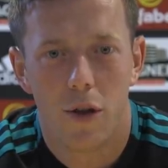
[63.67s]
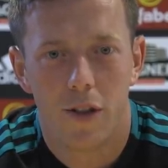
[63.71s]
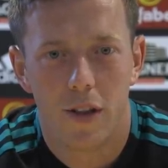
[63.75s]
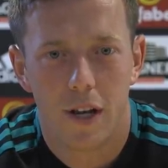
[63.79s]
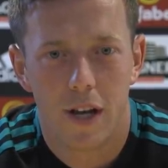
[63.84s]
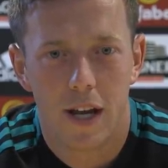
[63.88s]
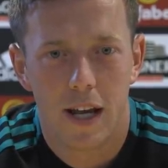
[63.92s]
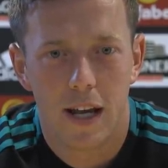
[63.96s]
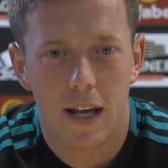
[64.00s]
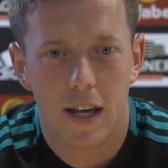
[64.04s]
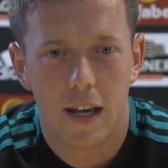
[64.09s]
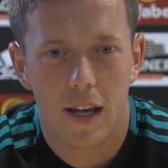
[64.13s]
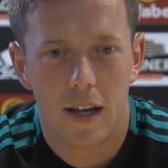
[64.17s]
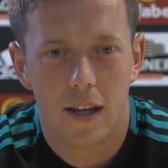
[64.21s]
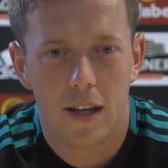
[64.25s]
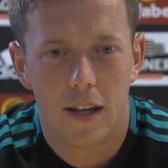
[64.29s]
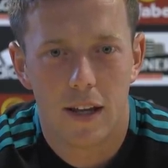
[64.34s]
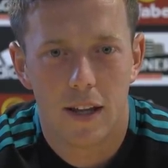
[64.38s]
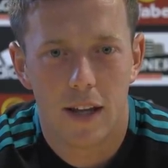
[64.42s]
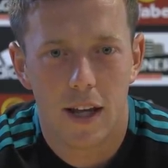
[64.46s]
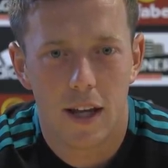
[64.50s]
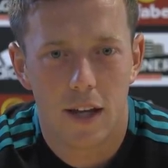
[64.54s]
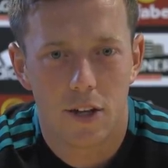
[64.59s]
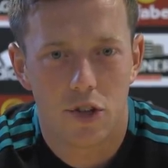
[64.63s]
on the night
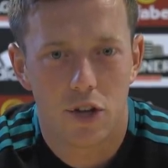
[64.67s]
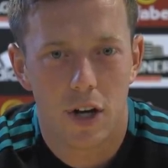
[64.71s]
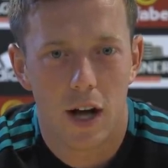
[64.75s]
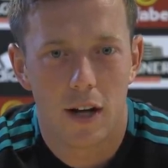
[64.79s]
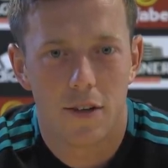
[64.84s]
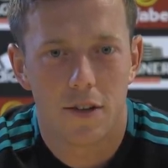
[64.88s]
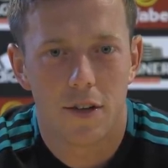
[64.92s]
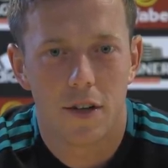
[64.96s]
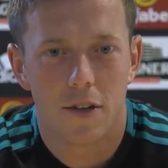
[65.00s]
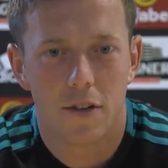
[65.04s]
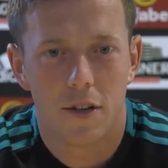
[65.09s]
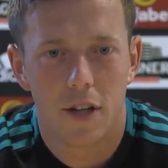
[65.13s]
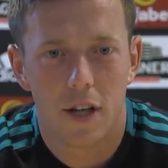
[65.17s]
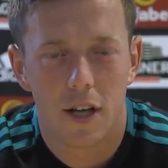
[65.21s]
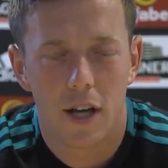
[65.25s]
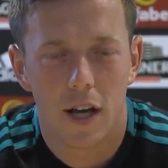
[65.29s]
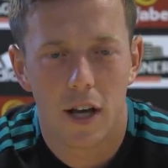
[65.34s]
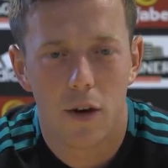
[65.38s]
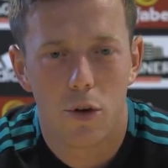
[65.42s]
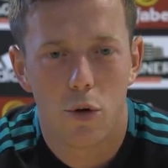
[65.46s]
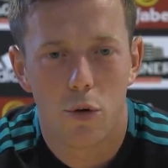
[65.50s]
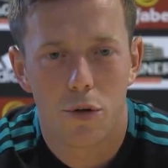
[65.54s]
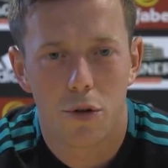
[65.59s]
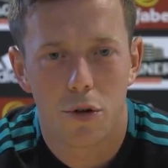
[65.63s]
you take your chances and you
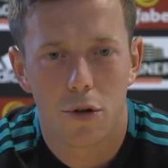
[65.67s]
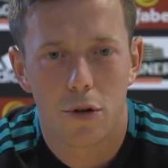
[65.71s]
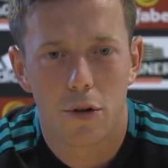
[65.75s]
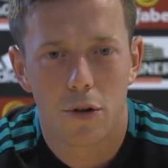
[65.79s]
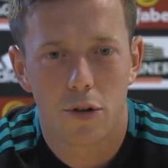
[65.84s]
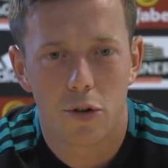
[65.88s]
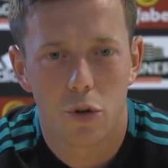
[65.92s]
can go through.